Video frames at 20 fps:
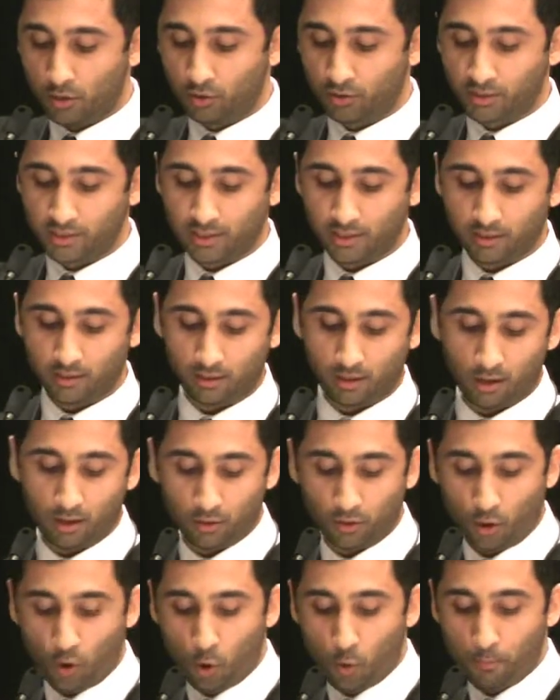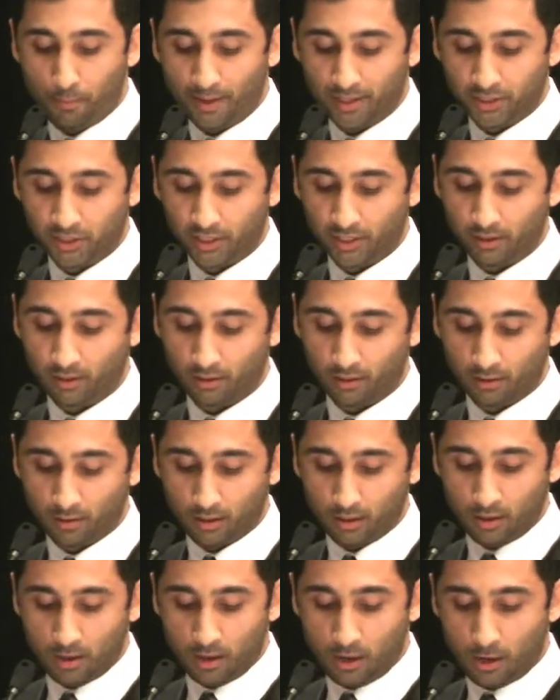You can see it on the homepage
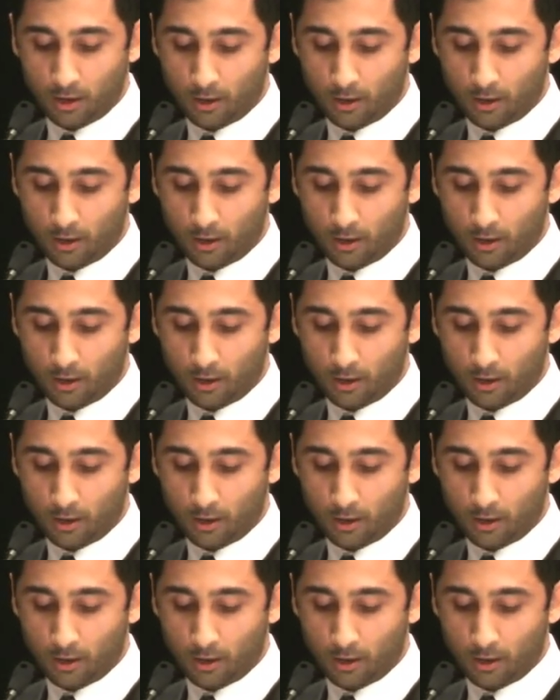here.